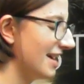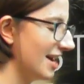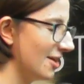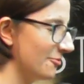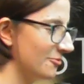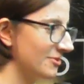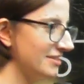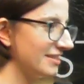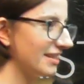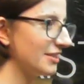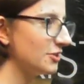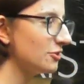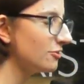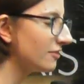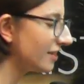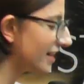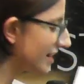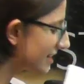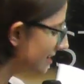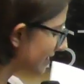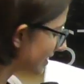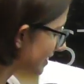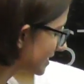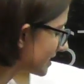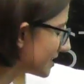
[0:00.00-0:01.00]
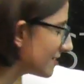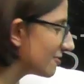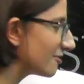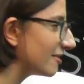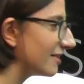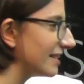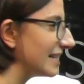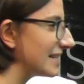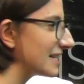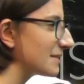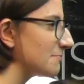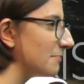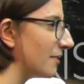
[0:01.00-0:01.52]
I wonder, are you guys like
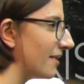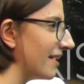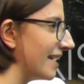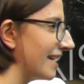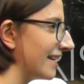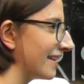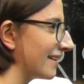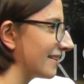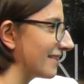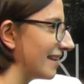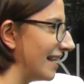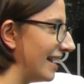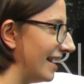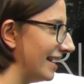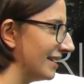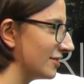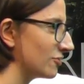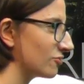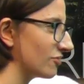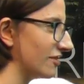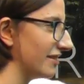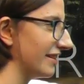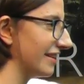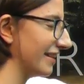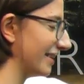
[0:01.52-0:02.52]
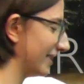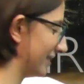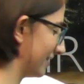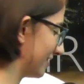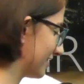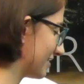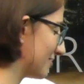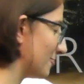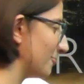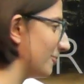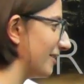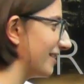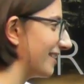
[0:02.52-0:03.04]
secretly spying the handwriting
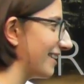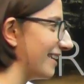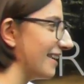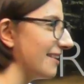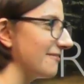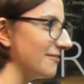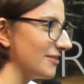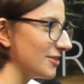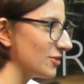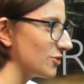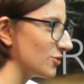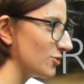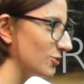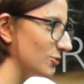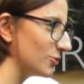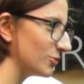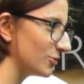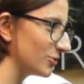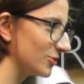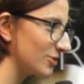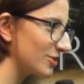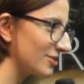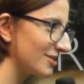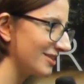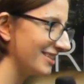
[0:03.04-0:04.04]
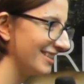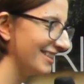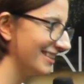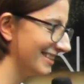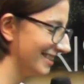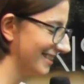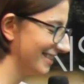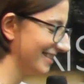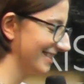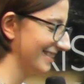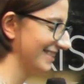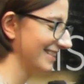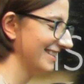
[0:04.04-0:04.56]
to work out if it's yours?
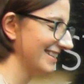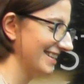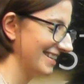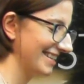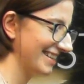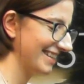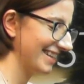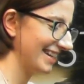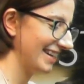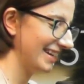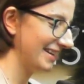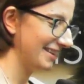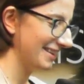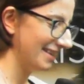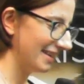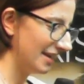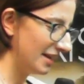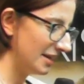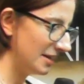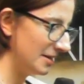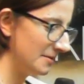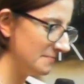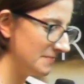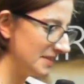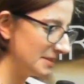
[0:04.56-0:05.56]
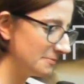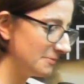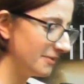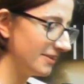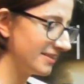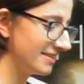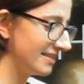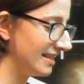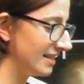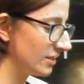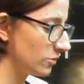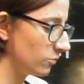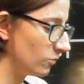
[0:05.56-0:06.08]
Okay. This
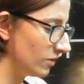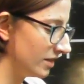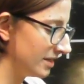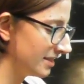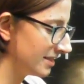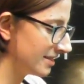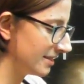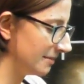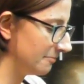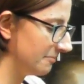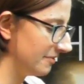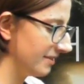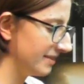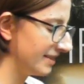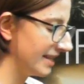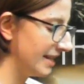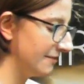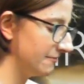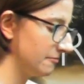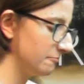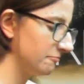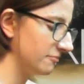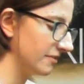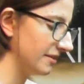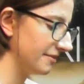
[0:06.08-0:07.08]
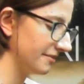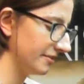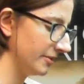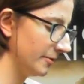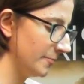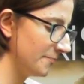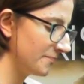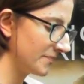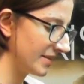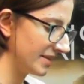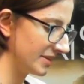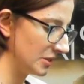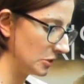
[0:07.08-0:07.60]
person has one sibling. They have a brother,
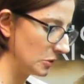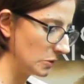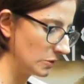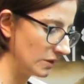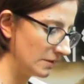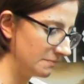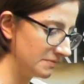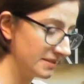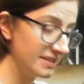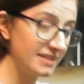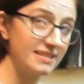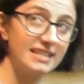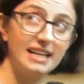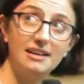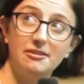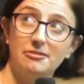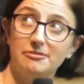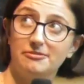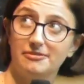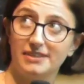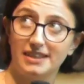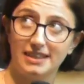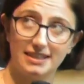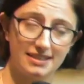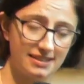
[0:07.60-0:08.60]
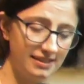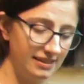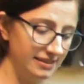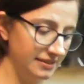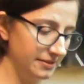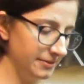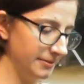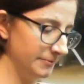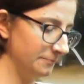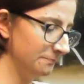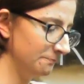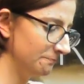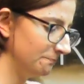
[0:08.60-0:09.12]
and they grew up in South East
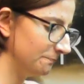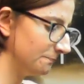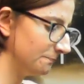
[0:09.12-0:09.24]
London.